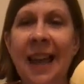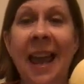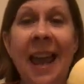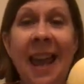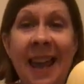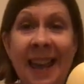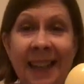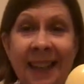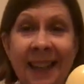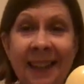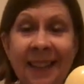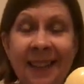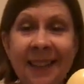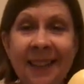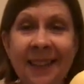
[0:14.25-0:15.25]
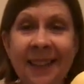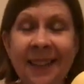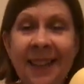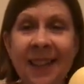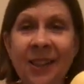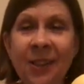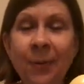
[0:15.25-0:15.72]
egg.
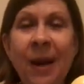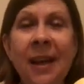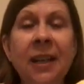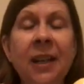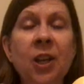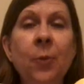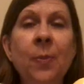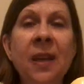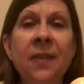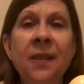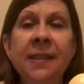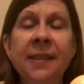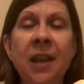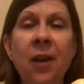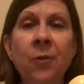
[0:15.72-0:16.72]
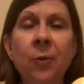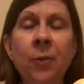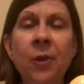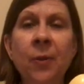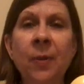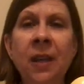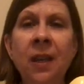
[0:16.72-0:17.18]
That's right. Can you make the sound with
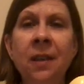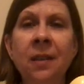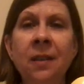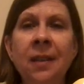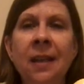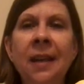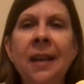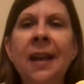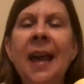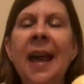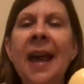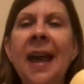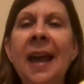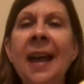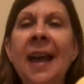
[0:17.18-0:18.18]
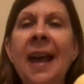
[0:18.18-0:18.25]
me? Egg.